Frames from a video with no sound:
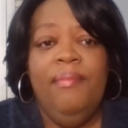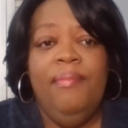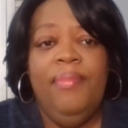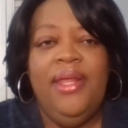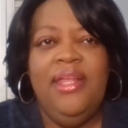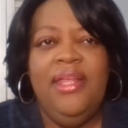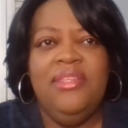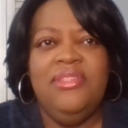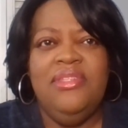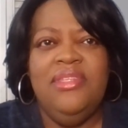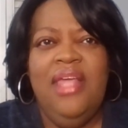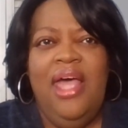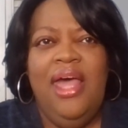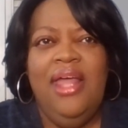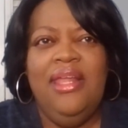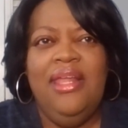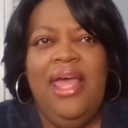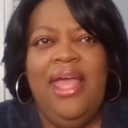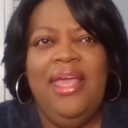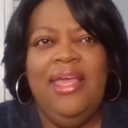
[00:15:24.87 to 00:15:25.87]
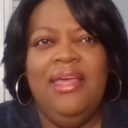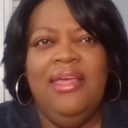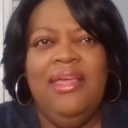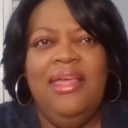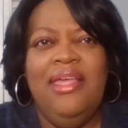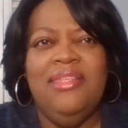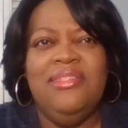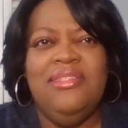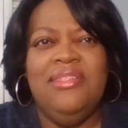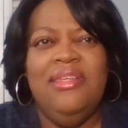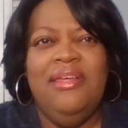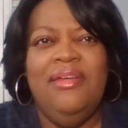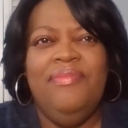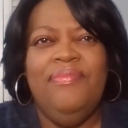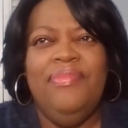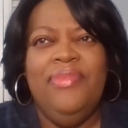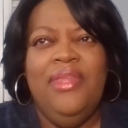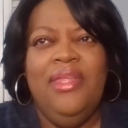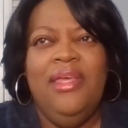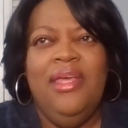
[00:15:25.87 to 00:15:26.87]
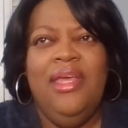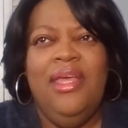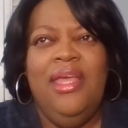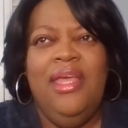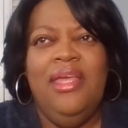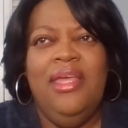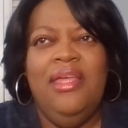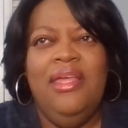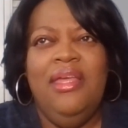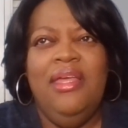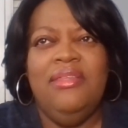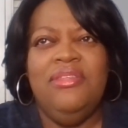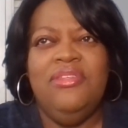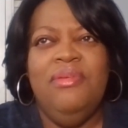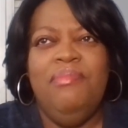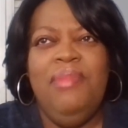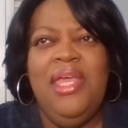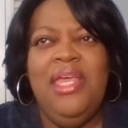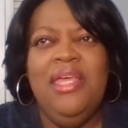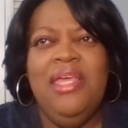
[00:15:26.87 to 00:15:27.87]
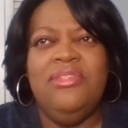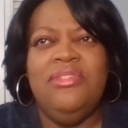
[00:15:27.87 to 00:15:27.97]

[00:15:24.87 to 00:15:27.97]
But it's not like to me,